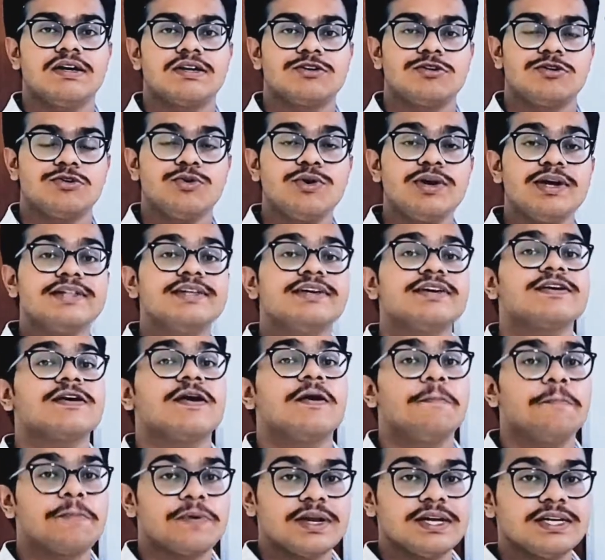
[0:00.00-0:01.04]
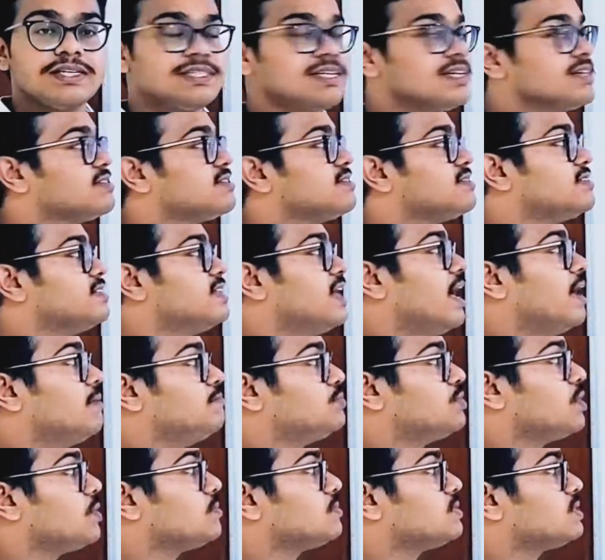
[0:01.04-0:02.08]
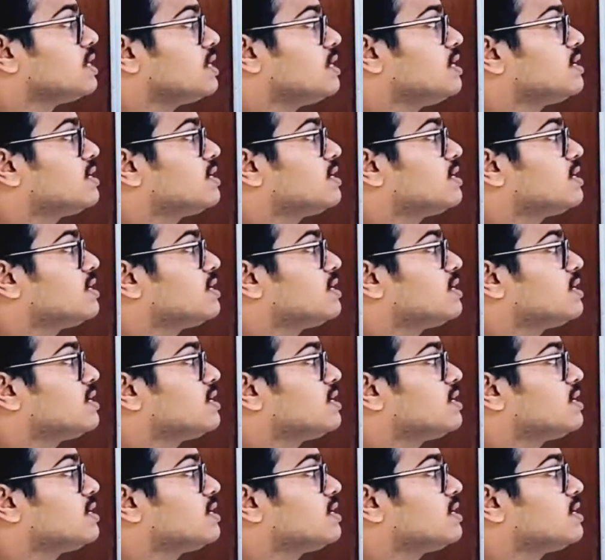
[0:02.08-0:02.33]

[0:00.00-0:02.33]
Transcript: together comprises the absorption,